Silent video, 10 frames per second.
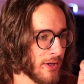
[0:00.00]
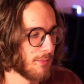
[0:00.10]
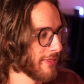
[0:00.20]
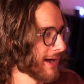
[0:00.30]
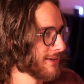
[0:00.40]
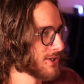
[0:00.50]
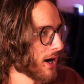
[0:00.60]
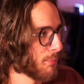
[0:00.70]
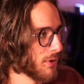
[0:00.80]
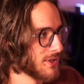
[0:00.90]
I want that
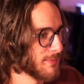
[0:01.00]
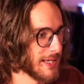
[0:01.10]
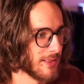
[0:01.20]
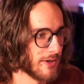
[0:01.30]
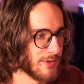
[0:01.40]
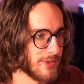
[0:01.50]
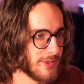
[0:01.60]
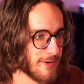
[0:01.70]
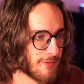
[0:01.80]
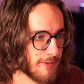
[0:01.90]
top one to be a little
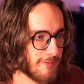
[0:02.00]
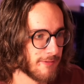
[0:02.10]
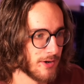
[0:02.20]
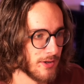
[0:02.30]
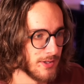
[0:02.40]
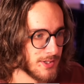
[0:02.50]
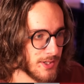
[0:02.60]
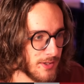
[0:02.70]
different font.